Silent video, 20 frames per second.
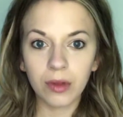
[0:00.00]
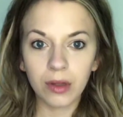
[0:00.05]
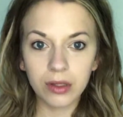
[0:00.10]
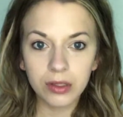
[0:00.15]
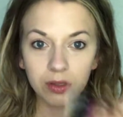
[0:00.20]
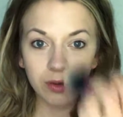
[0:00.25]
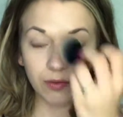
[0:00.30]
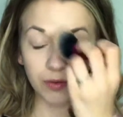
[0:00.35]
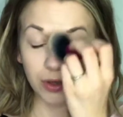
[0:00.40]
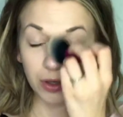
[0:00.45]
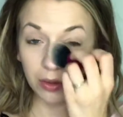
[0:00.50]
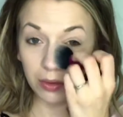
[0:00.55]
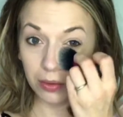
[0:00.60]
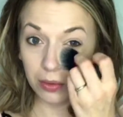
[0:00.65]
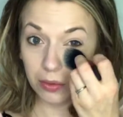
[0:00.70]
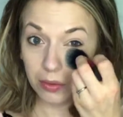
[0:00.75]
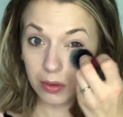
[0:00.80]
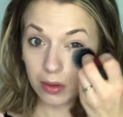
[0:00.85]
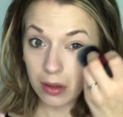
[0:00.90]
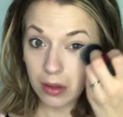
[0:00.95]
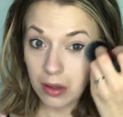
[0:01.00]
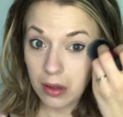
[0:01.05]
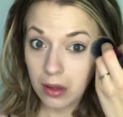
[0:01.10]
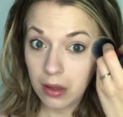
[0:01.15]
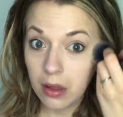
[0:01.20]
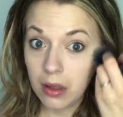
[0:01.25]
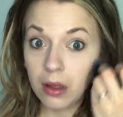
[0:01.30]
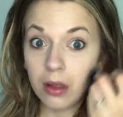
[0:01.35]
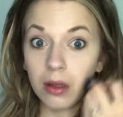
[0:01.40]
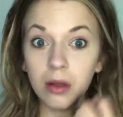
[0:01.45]
So if you
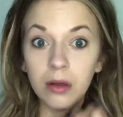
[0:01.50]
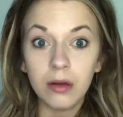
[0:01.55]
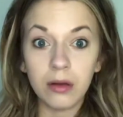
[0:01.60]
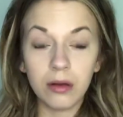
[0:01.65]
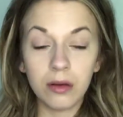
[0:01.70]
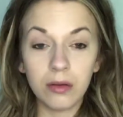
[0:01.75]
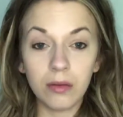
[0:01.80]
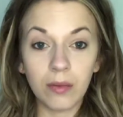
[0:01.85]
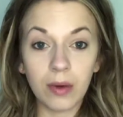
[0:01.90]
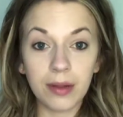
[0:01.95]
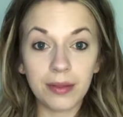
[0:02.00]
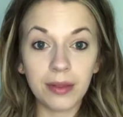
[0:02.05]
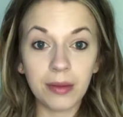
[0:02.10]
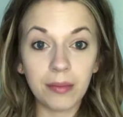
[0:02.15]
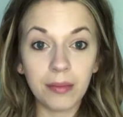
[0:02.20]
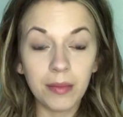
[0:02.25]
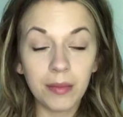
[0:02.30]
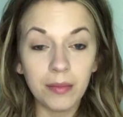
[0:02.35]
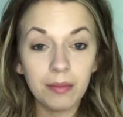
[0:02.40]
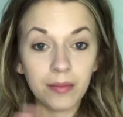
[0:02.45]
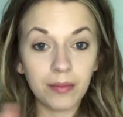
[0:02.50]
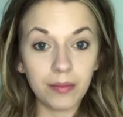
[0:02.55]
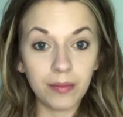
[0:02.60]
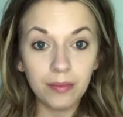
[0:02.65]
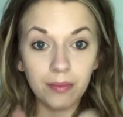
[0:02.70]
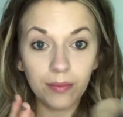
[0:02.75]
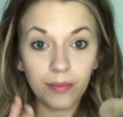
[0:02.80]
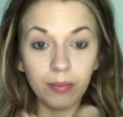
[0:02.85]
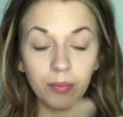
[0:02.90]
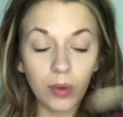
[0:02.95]
want to
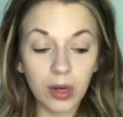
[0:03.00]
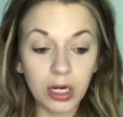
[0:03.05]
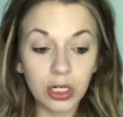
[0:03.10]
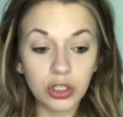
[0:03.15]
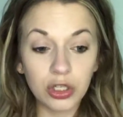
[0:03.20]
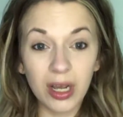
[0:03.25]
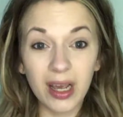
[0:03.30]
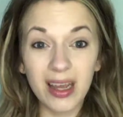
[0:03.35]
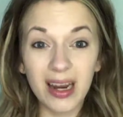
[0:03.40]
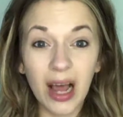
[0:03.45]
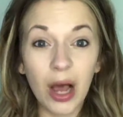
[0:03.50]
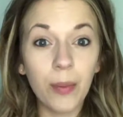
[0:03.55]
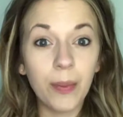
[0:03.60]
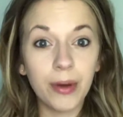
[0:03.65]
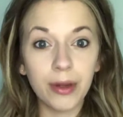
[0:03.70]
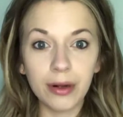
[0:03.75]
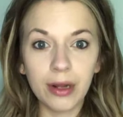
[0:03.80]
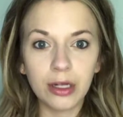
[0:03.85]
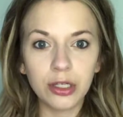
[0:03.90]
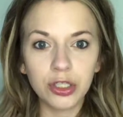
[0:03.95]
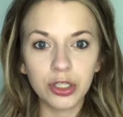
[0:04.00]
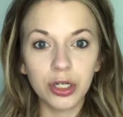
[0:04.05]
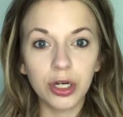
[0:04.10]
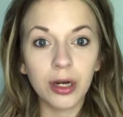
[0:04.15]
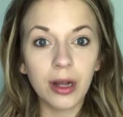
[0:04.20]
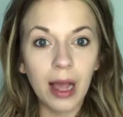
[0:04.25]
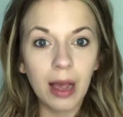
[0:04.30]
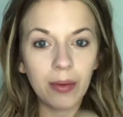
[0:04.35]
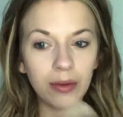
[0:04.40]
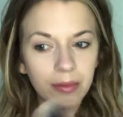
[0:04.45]
try it out but you're not
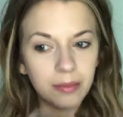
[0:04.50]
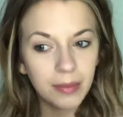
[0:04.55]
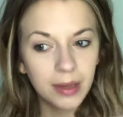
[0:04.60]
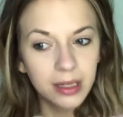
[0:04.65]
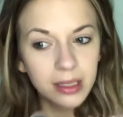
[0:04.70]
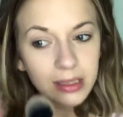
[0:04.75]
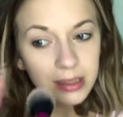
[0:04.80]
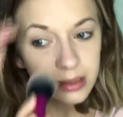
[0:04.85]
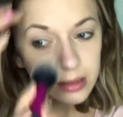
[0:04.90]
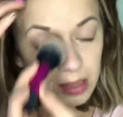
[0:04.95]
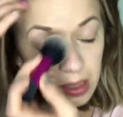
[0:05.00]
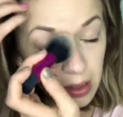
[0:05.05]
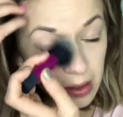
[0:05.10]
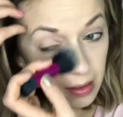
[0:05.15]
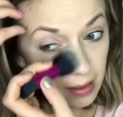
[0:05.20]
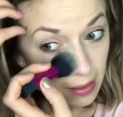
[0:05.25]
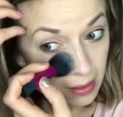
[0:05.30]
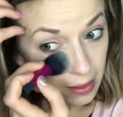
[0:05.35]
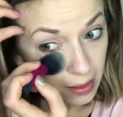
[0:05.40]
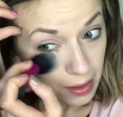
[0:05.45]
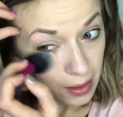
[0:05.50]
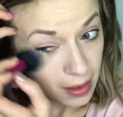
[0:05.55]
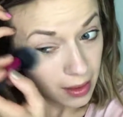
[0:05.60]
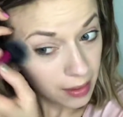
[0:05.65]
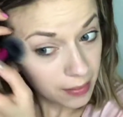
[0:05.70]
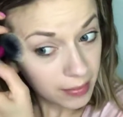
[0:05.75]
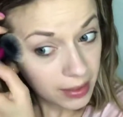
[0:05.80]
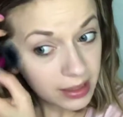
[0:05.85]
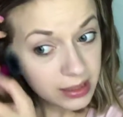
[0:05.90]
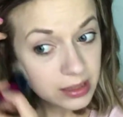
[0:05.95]
sure, I would mix
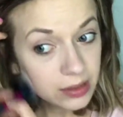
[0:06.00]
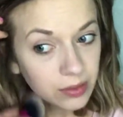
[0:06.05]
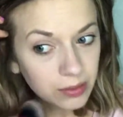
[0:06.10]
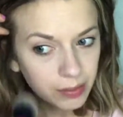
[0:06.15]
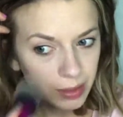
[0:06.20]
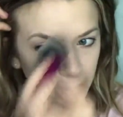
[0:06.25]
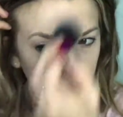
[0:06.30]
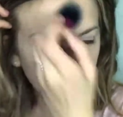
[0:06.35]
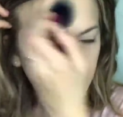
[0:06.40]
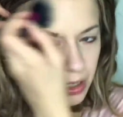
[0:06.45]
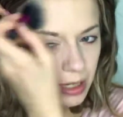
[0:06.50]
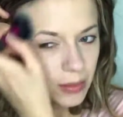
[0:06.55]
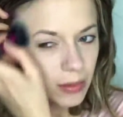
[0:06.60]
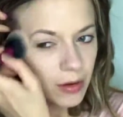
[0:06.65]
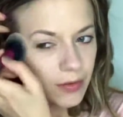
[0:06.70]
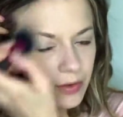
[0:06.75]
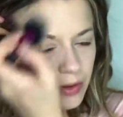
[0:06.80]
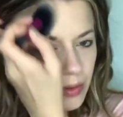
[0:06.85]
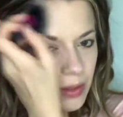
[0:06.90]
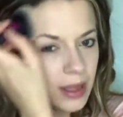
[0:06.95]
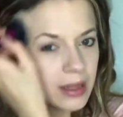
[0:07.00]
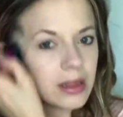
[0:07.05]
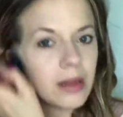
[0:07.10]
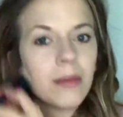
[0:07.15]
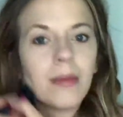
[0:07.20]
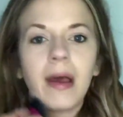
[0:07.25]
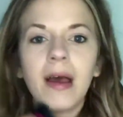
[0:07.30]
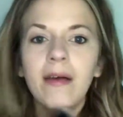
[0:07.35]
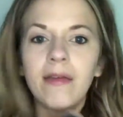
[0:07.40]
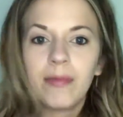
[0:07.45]
it with BB cream. Or if you like the
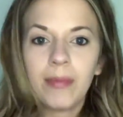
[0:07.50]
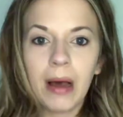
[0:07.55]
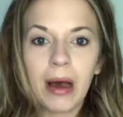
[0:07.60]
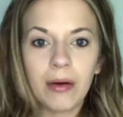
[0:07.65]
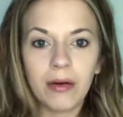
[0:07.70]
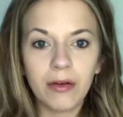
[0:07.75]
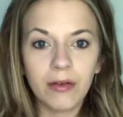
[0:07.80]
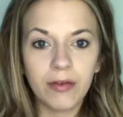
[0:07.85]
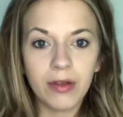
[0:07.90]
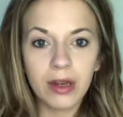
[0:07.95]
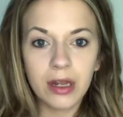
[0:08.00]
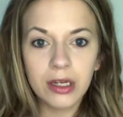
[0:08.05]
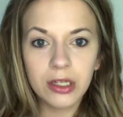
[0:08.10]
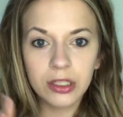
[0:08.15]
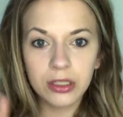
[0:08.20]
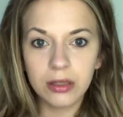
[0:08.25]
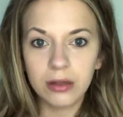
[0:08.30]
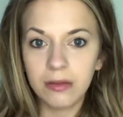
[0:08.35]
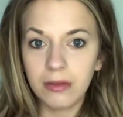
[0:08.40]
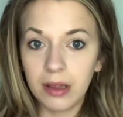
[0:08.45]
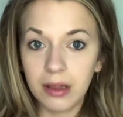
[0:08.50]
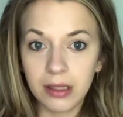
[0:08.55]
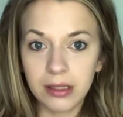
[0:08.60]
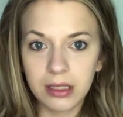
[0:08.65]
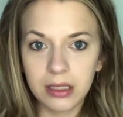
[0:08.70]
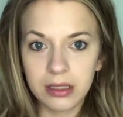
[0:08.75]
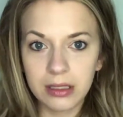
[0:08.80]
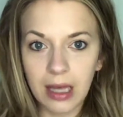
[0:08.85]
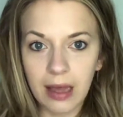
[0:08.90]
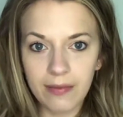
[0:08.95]
matte powder finish, then this
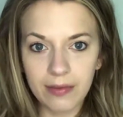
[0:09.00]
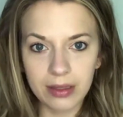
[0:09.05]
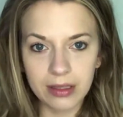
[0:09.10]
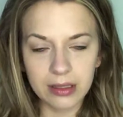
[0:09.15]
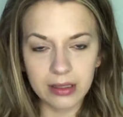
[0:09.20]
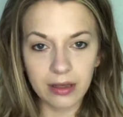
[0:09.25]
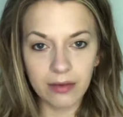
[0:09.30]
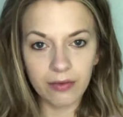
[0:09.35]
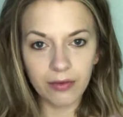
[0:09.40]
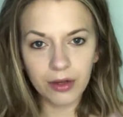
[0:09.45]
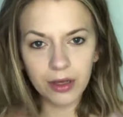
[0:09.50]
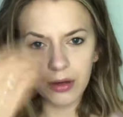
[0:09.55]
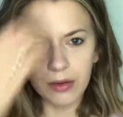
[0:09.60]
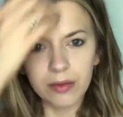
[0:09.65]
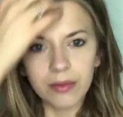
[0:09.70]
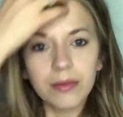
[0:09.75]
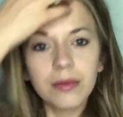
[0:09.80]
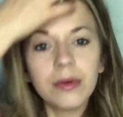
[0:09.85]
is obviously for you.